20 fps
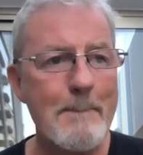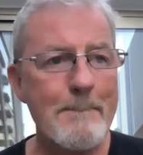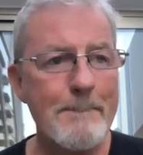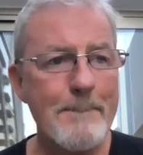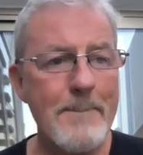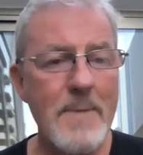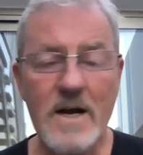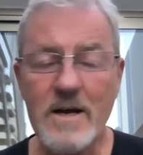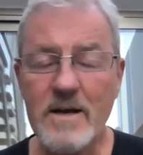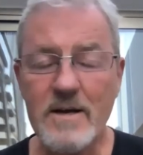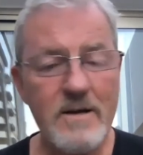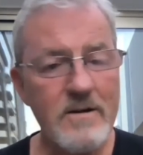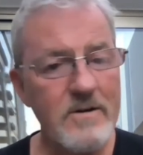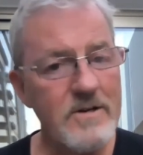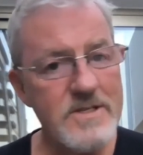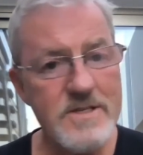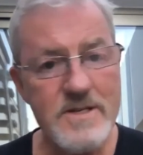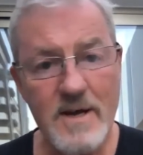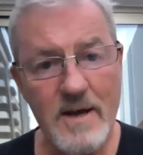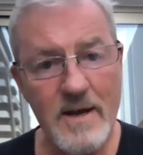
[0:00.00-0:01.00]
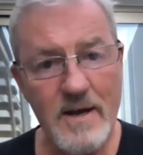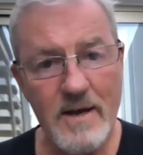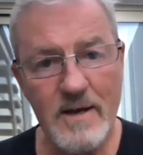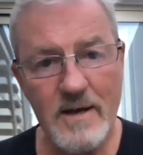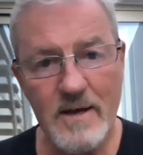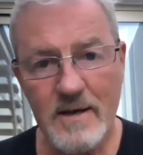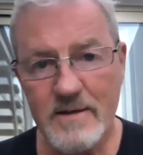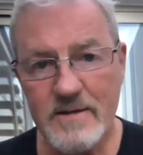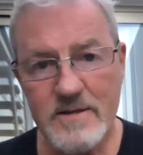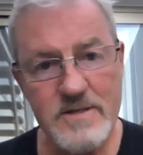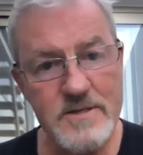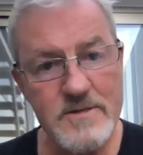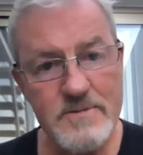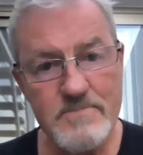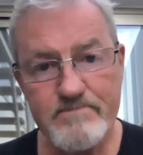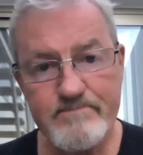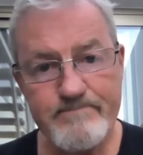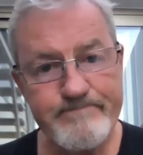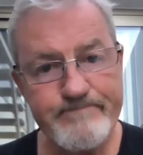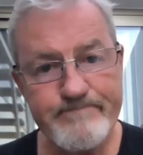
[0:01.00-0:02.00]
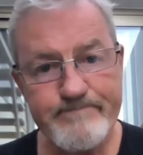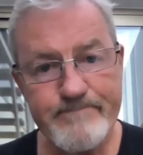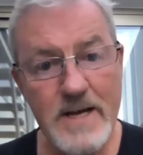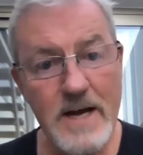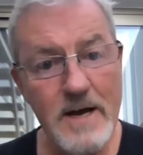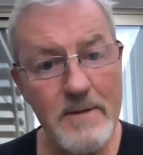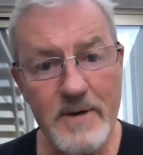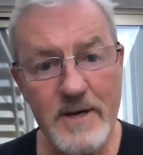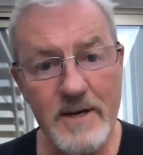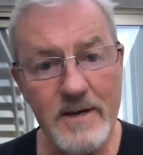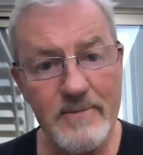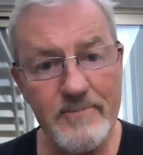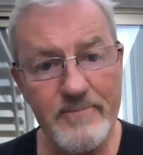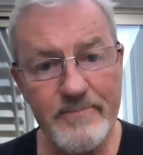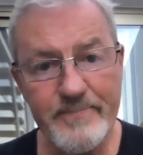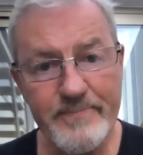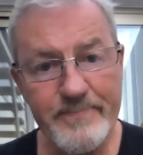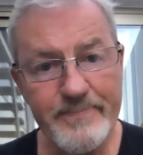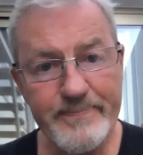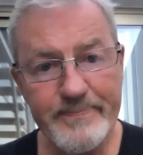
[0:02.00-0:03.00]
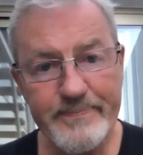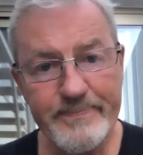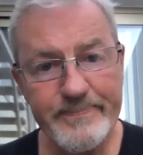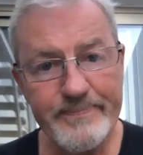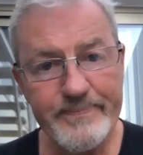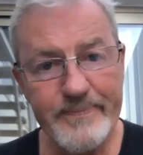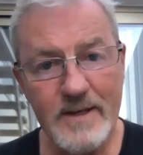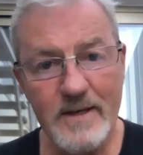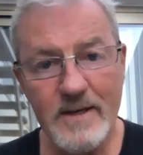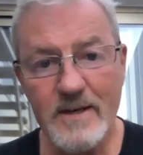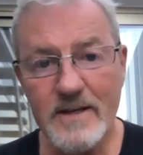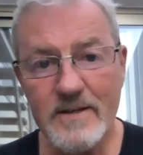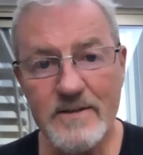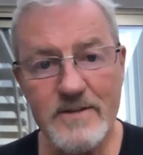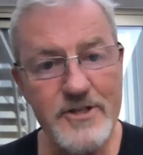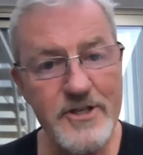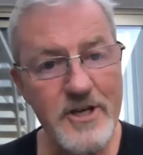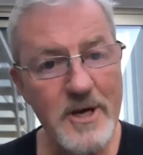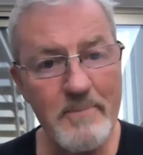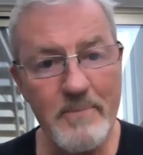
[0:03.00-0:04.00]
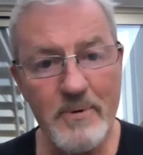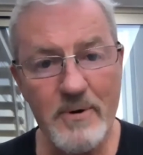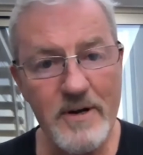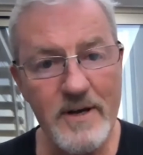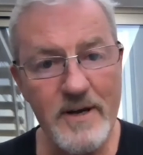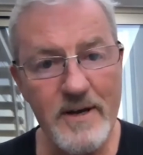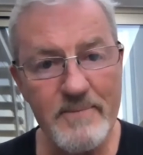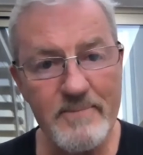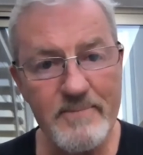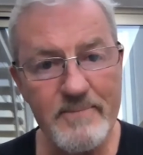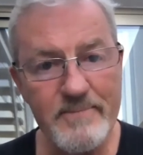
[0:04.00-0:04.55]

I can only say it's coming. You need to jump on it.